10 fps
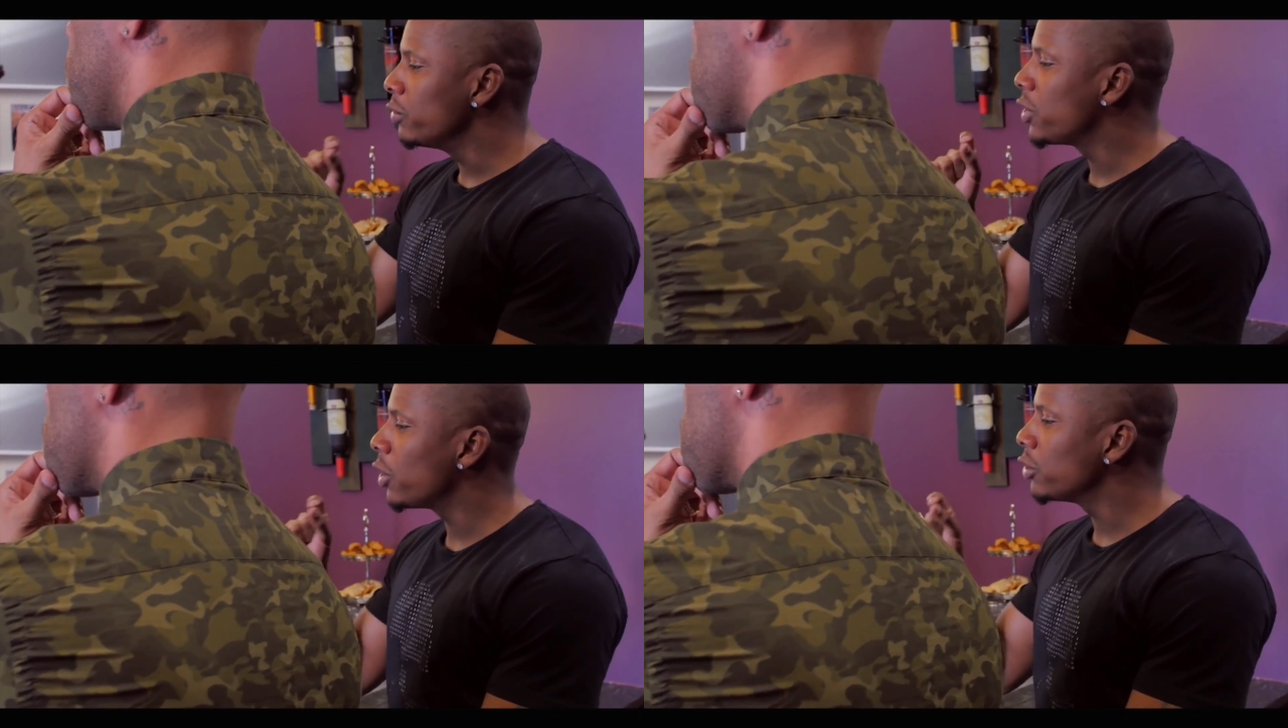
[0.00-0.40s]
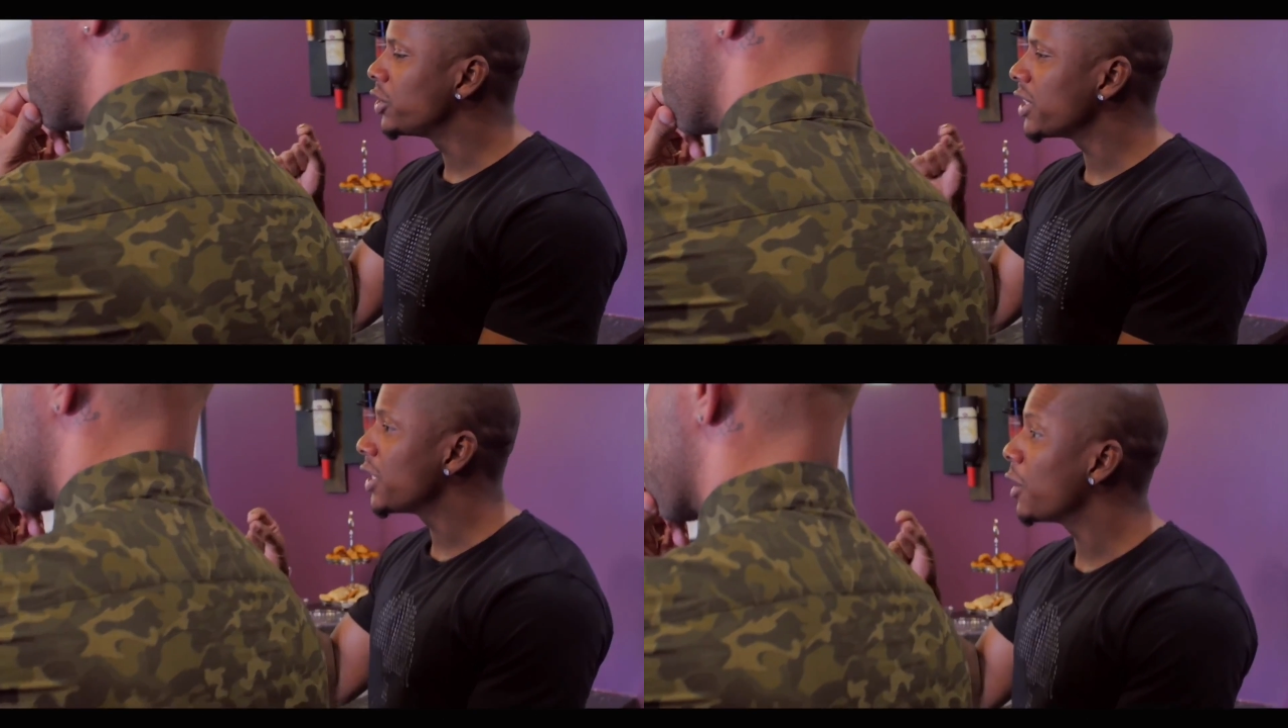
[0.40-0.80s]
that you
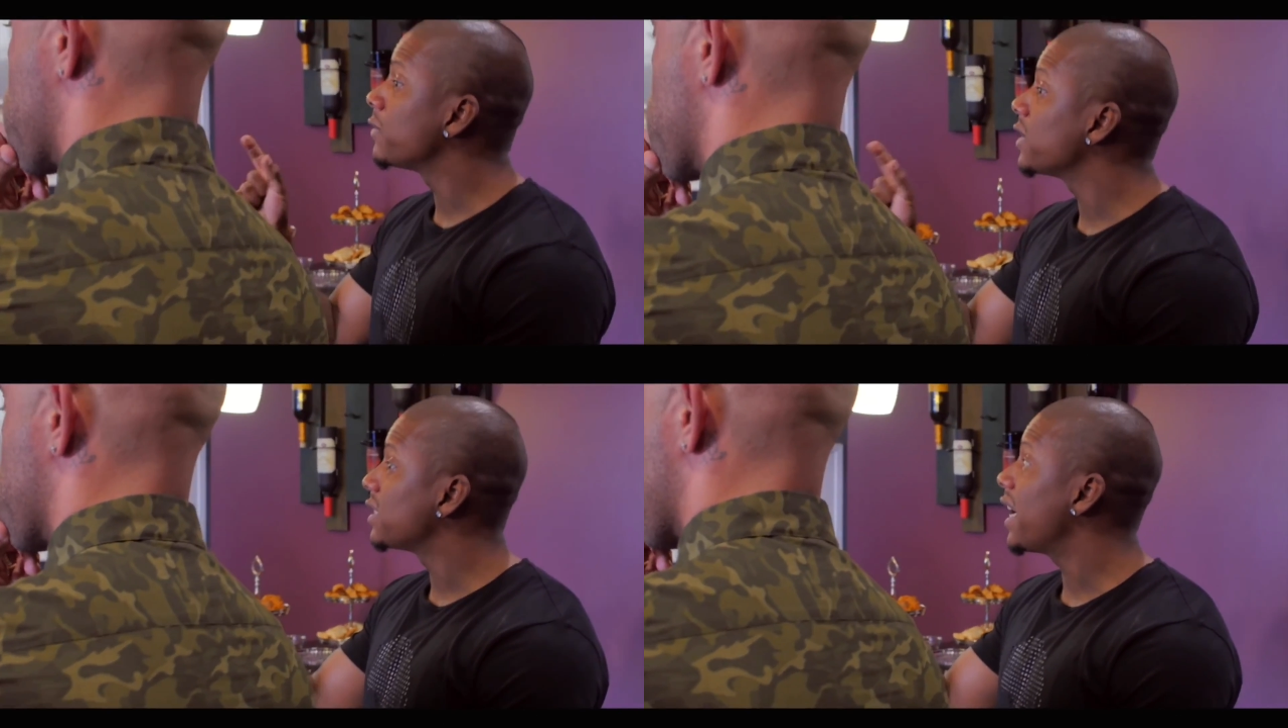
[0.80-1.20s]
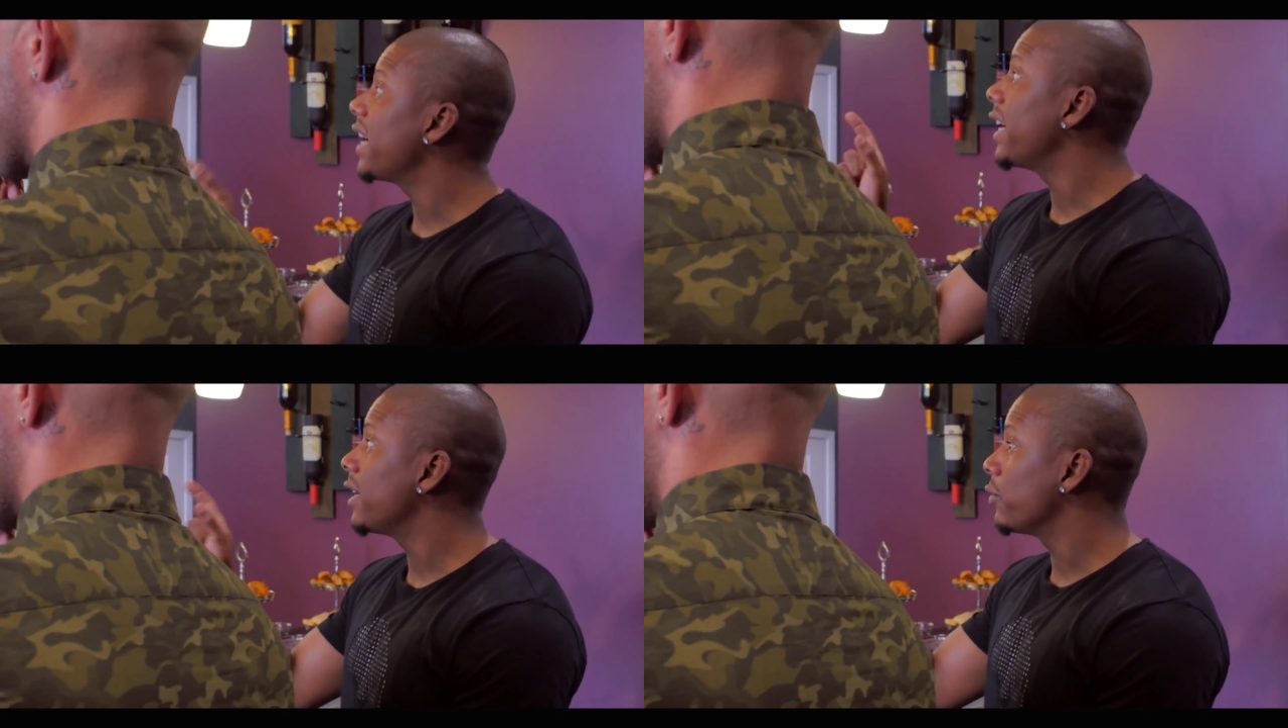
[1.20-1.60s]
told yourself
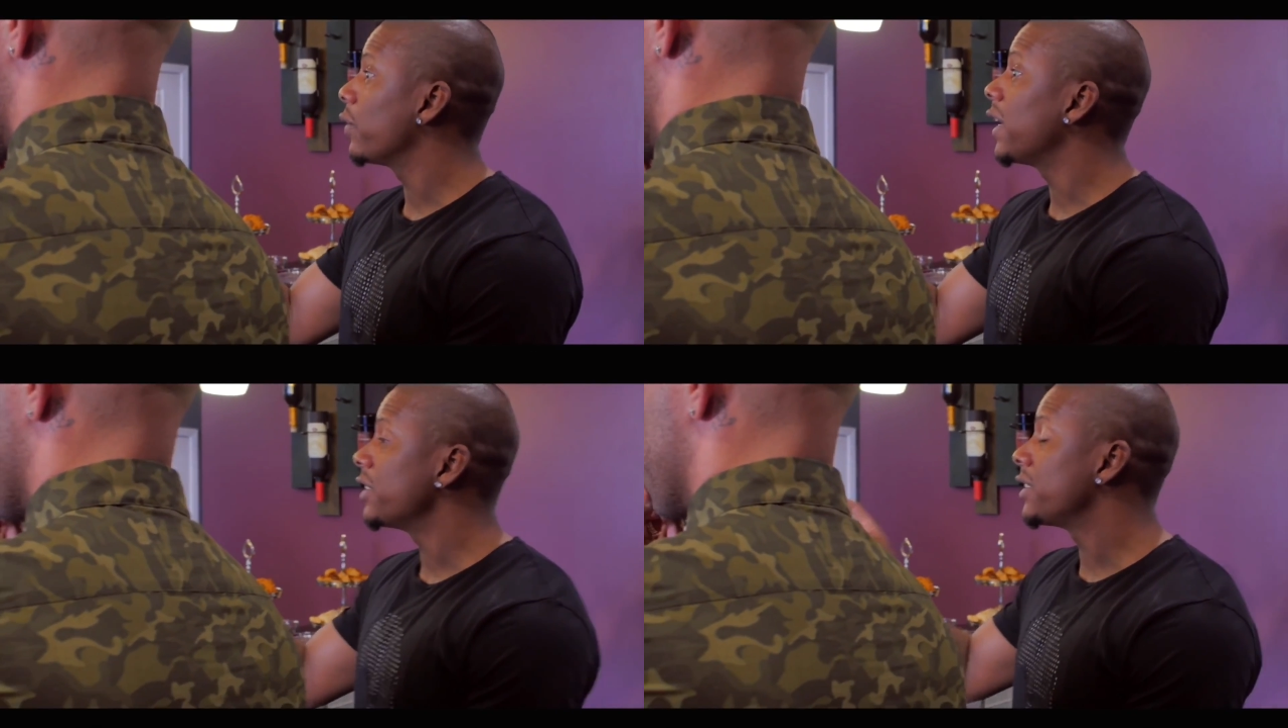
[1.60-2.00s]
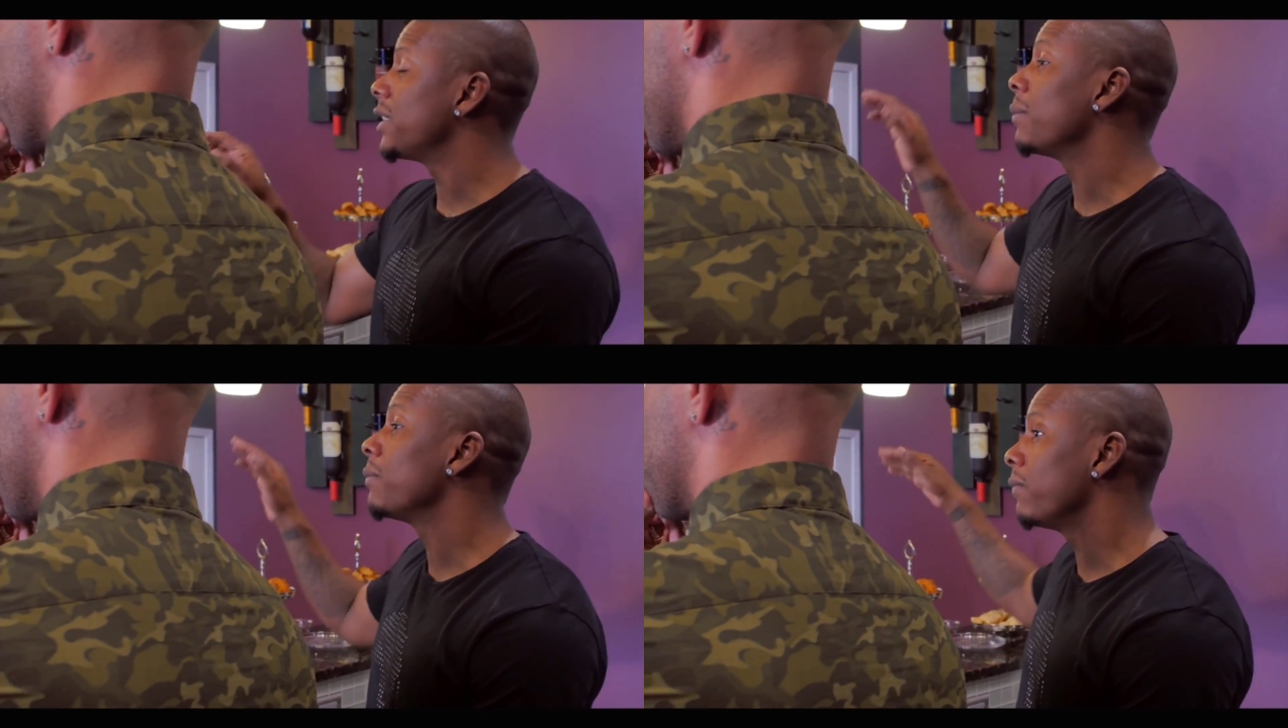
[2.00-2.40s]
to stay in a
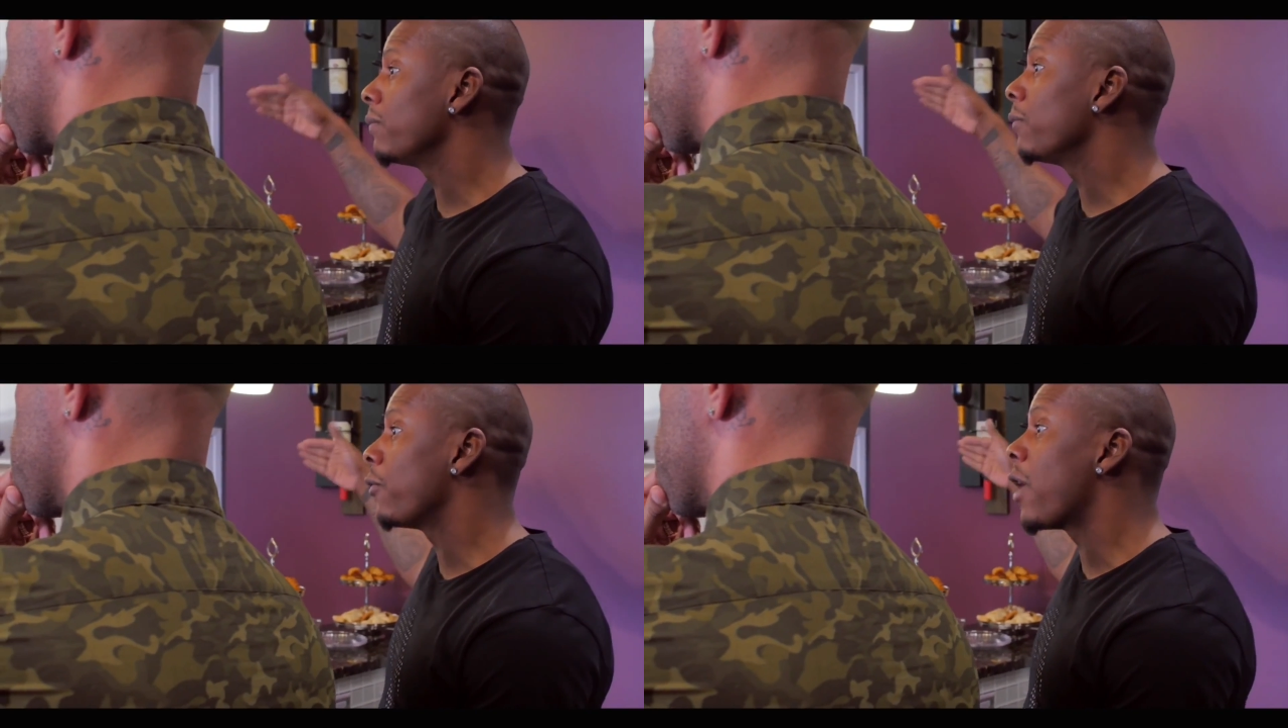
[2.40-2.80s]
relationship